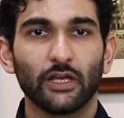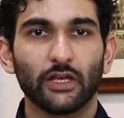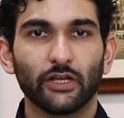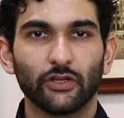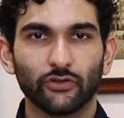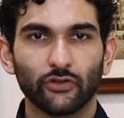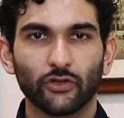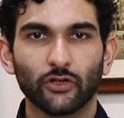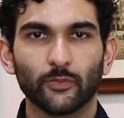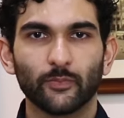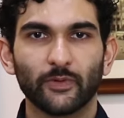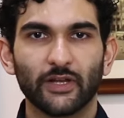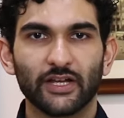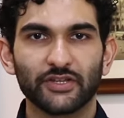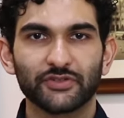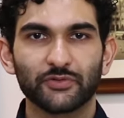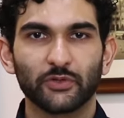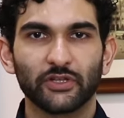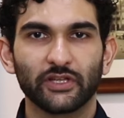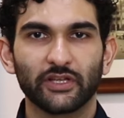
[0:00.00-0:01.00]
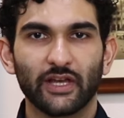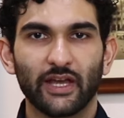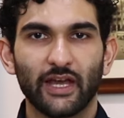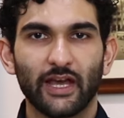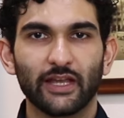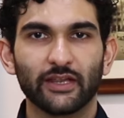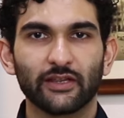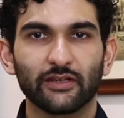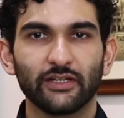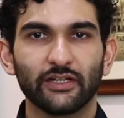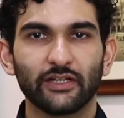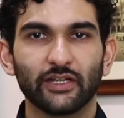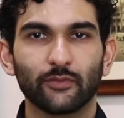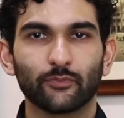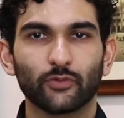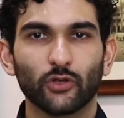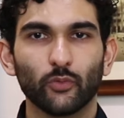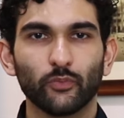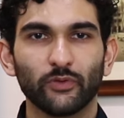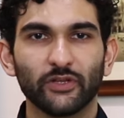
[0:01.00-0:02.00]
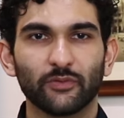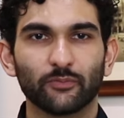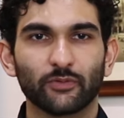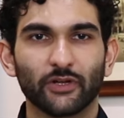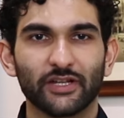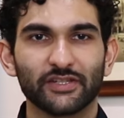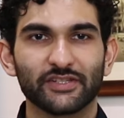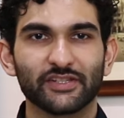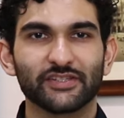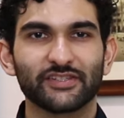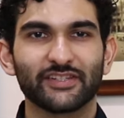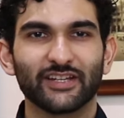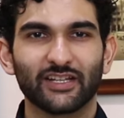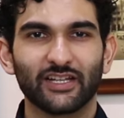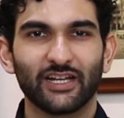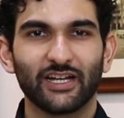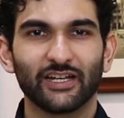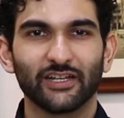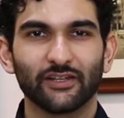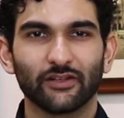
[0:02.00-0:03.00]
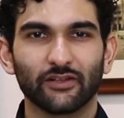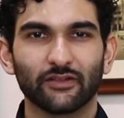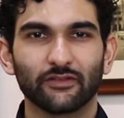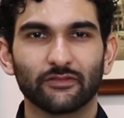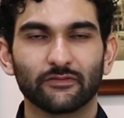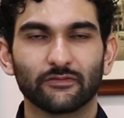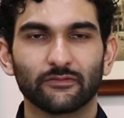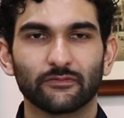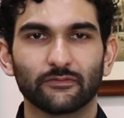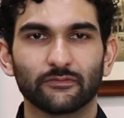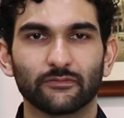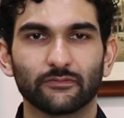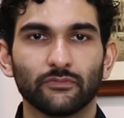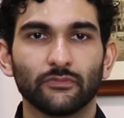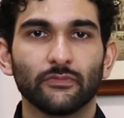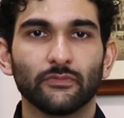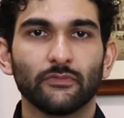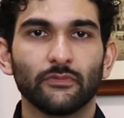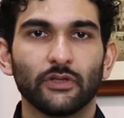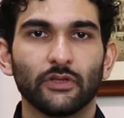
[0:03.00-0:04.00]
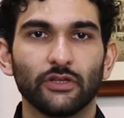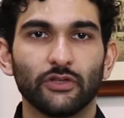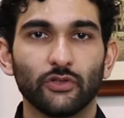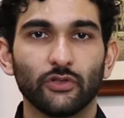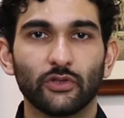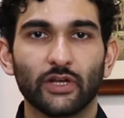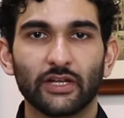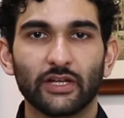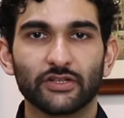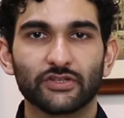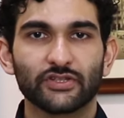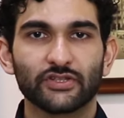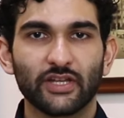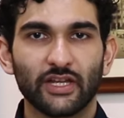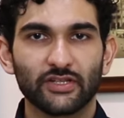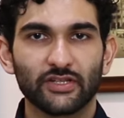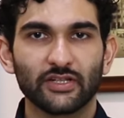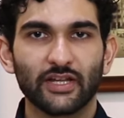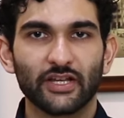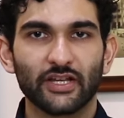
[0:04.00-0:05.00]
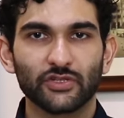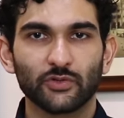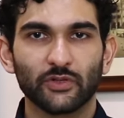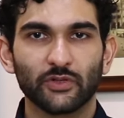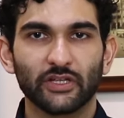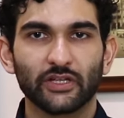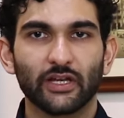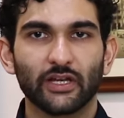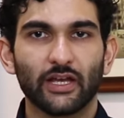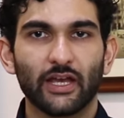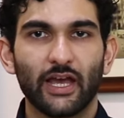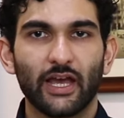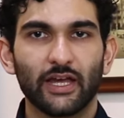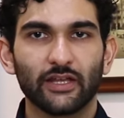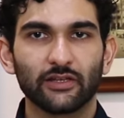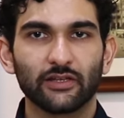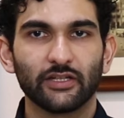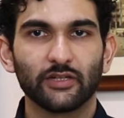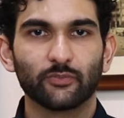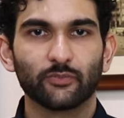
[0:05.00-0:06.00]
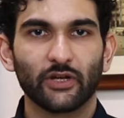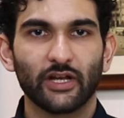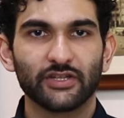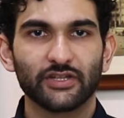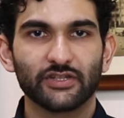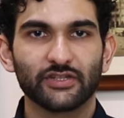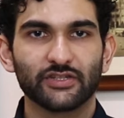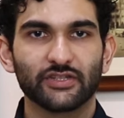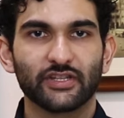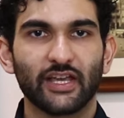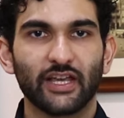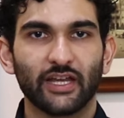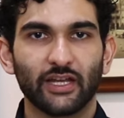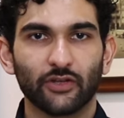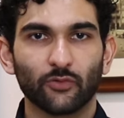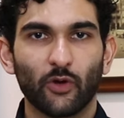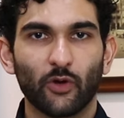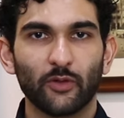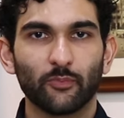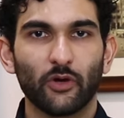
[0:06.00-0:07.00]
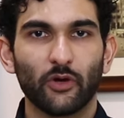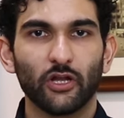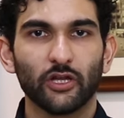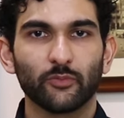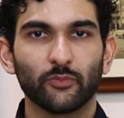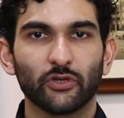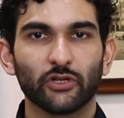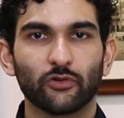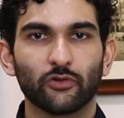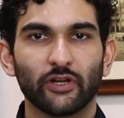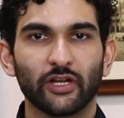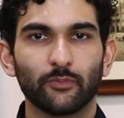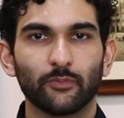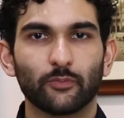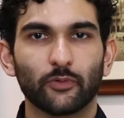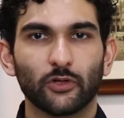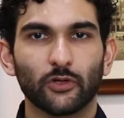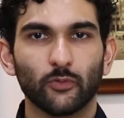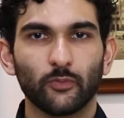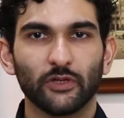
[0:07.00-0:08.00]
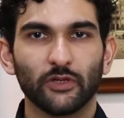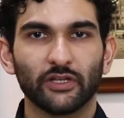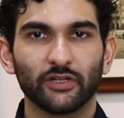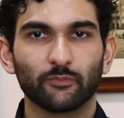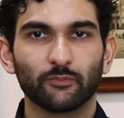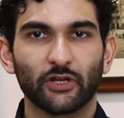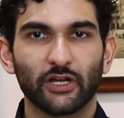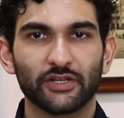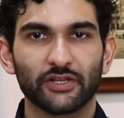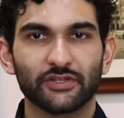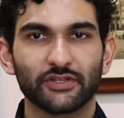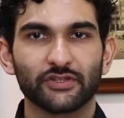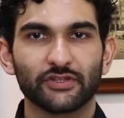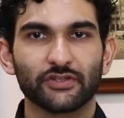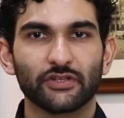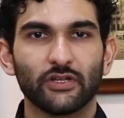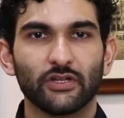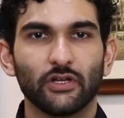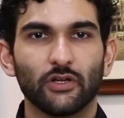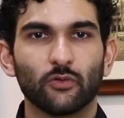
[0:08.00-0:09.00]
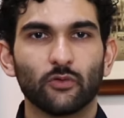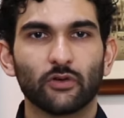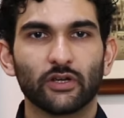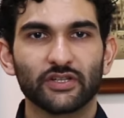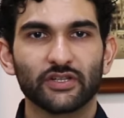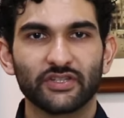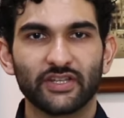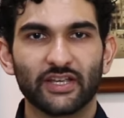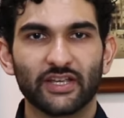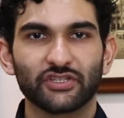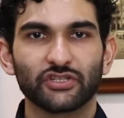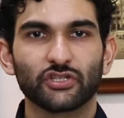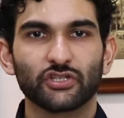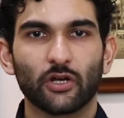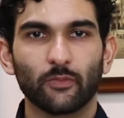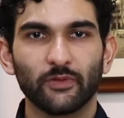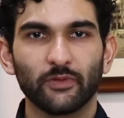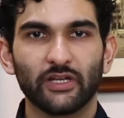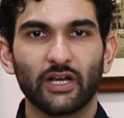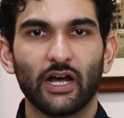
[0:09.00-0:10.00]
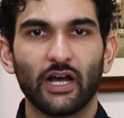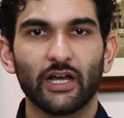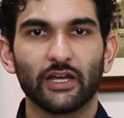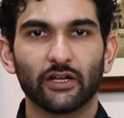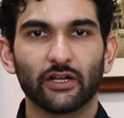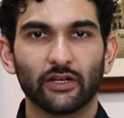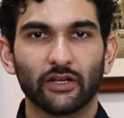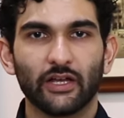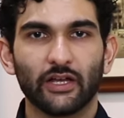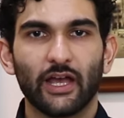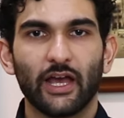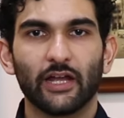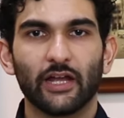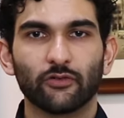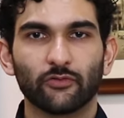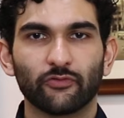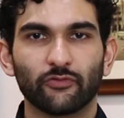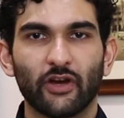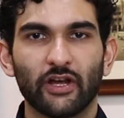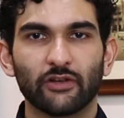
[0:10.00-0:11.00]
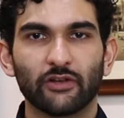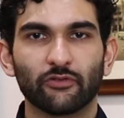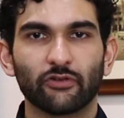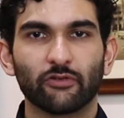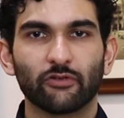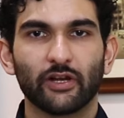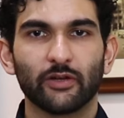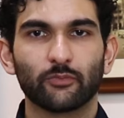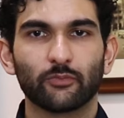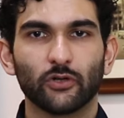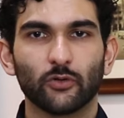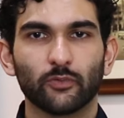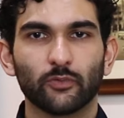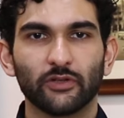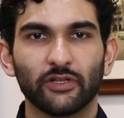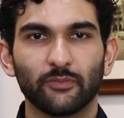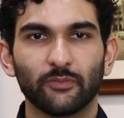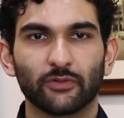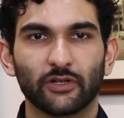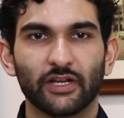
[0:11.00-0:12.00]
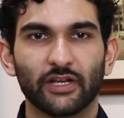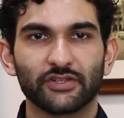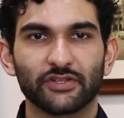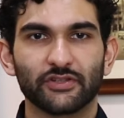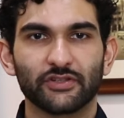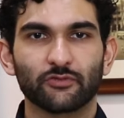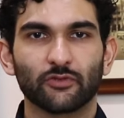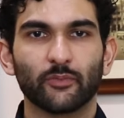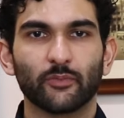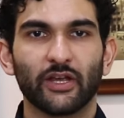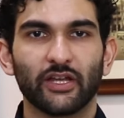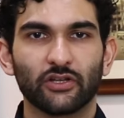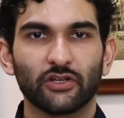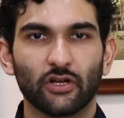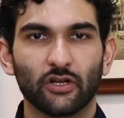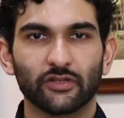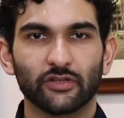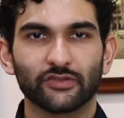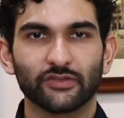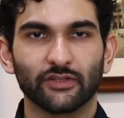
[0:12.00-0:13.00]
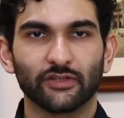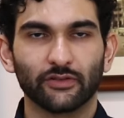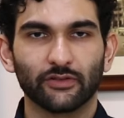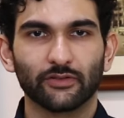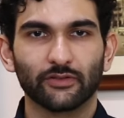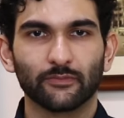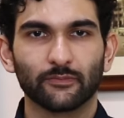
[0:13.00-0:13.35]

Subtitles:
In Europe last week, ethylene and propylene prices declined. In the United States last week, ethylene prices gained, while polymer-grade propylene prices were assessed sharply higher and refiner-grade propylene prices remained constant.